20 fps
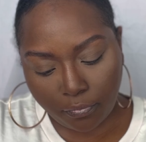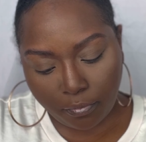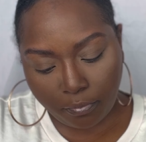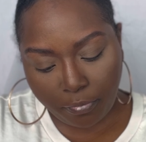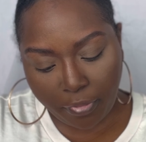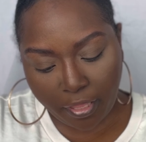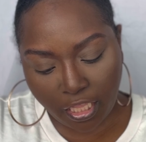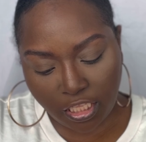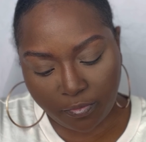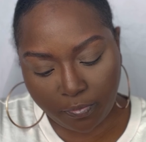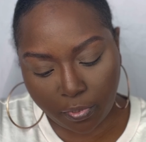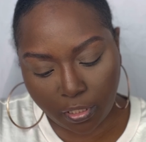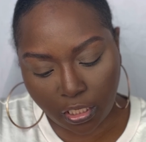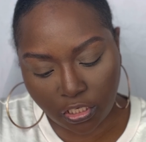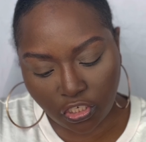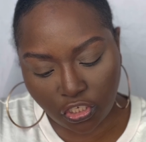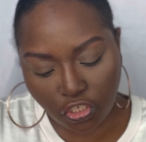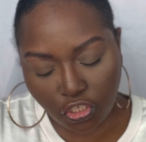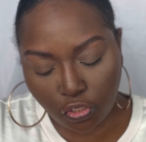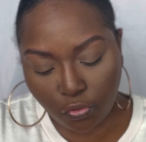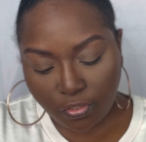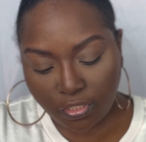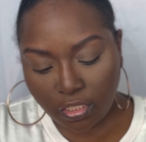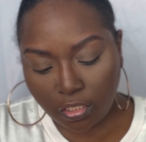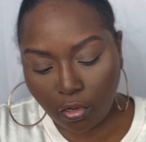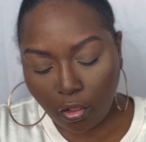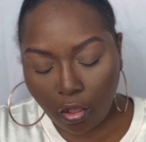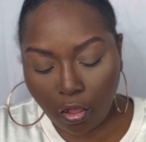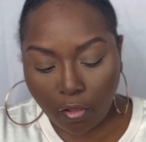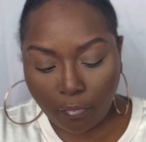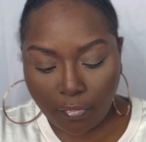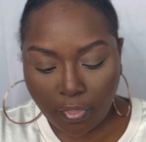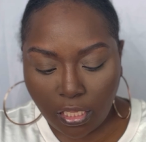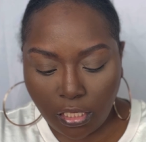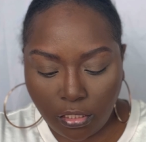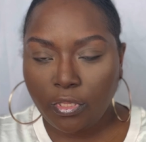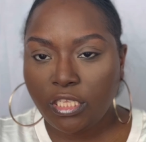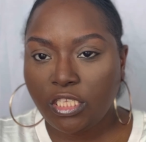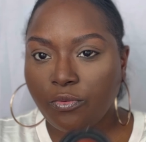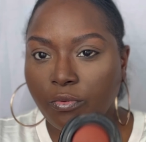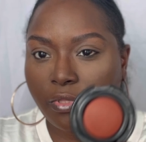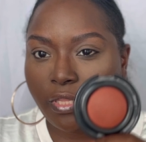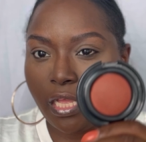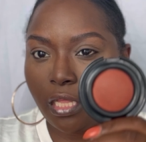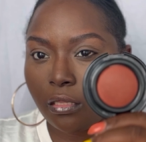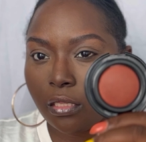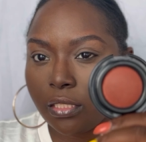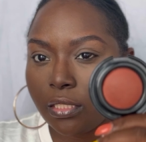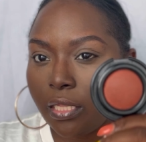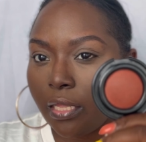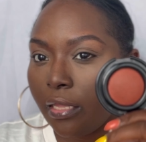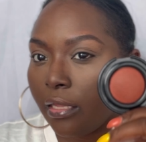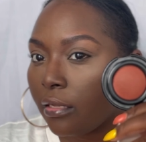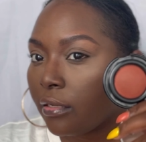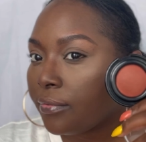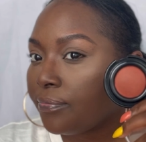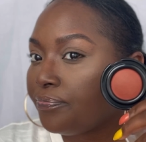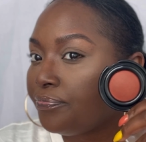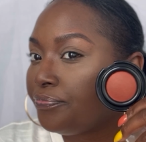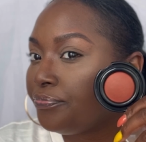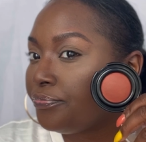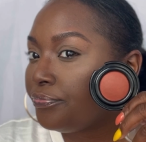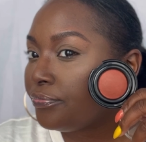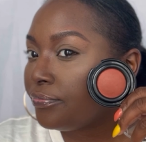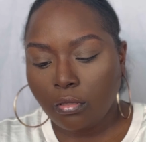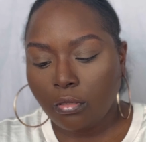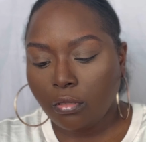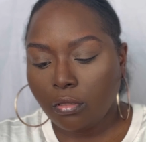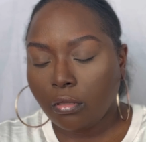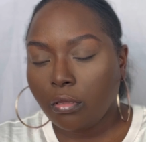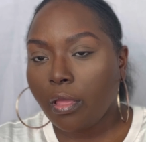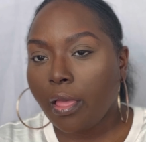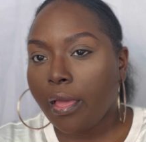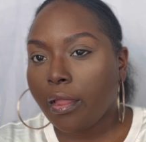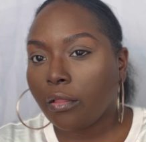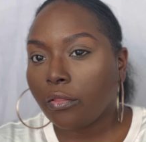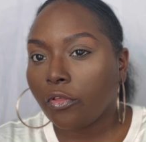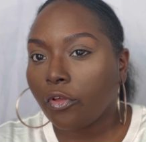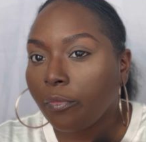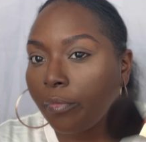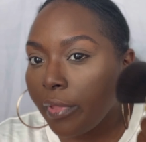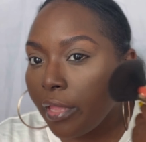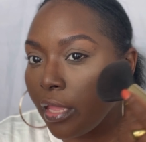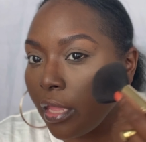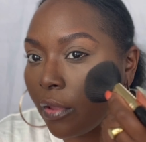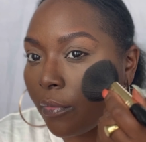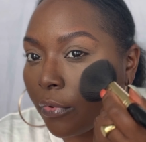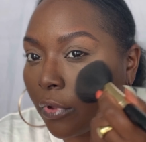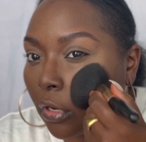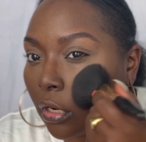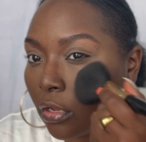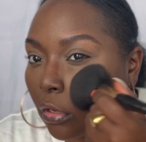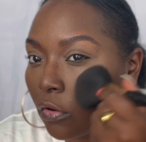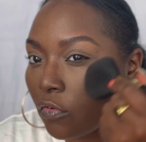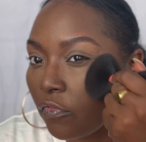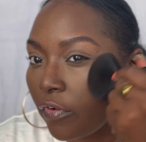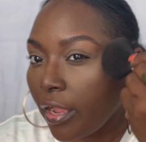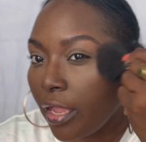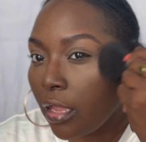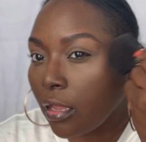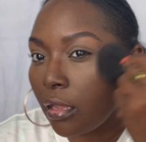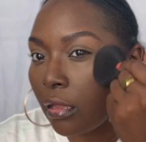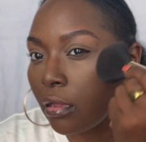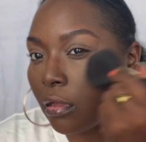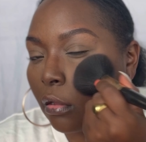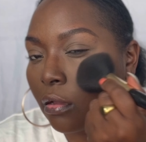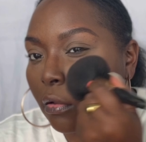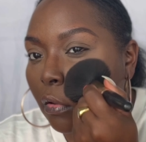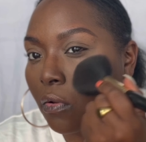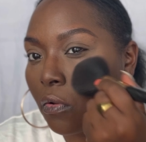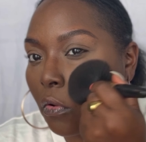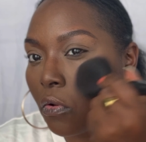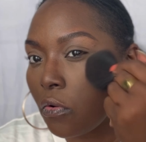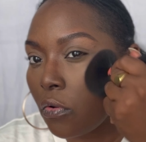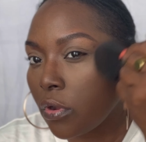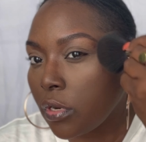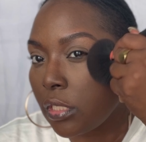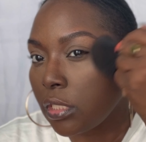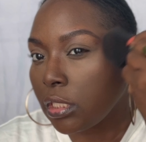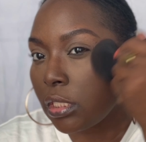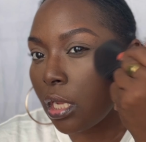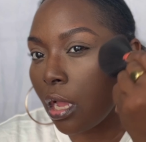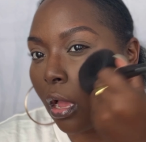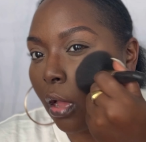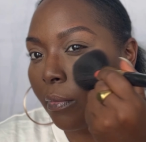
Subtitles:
Baked Blush and Toasted Almond. This is what that looks like. Add a little bit, and we're gonna go right on top.